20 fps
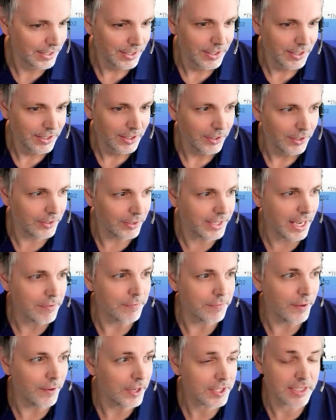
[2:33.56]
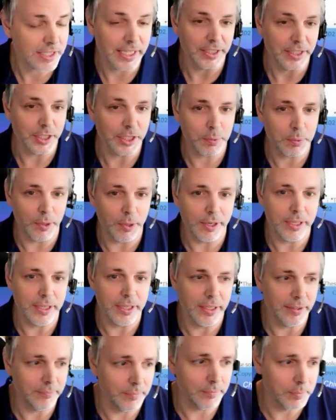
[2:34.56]
Okay, firstly, I just wanted
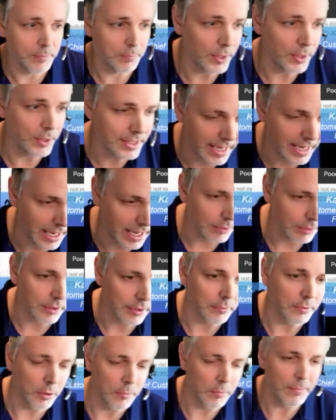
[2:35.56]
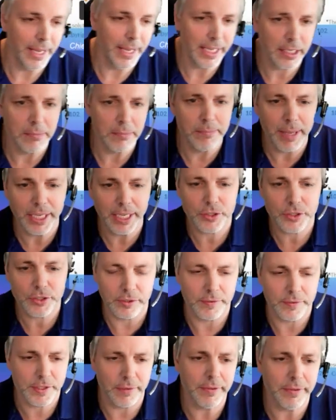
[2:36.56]
to point out or make a mention
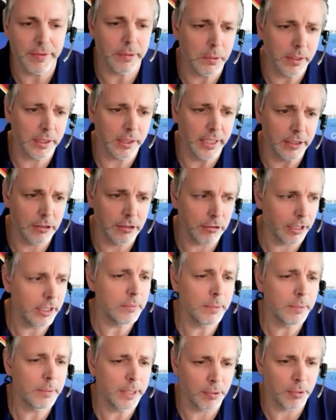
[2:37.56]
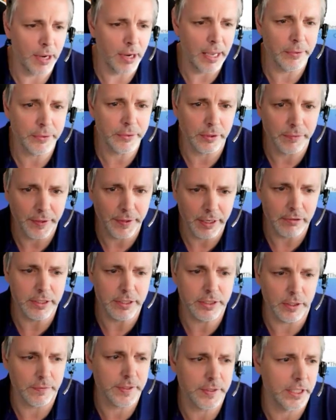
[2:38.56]
of something we're incredibly proud of here at
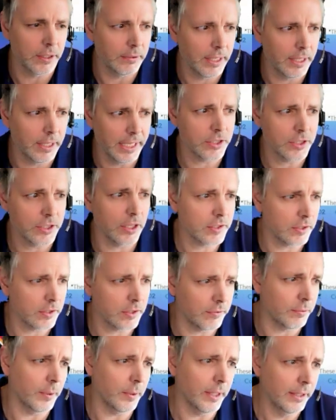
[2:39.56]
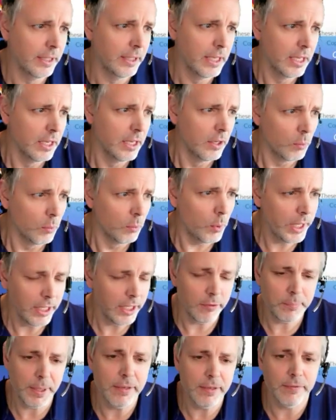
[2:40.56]
Dovetail HR Software. We have
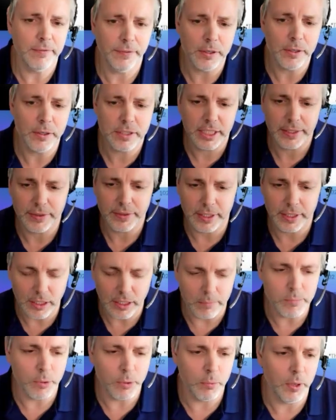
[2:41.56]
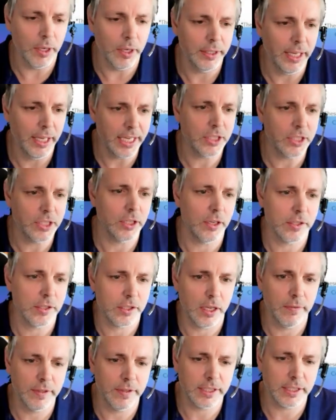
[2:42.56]
been voted the #1 HR
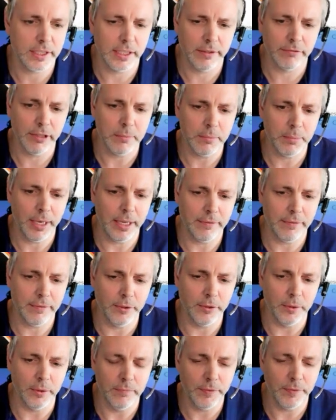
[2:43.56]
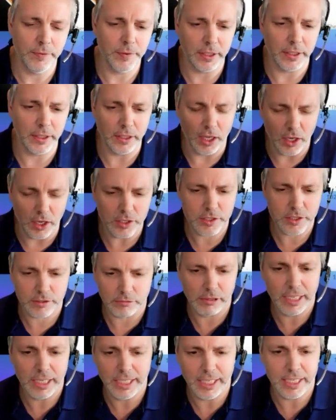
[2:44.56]
service delivery platform for the last 3
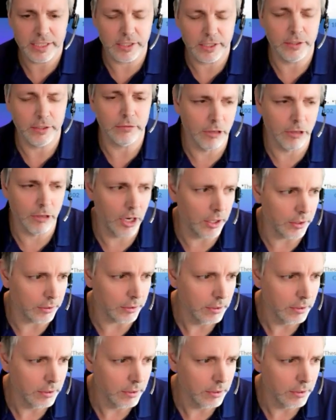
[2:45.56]
years in a row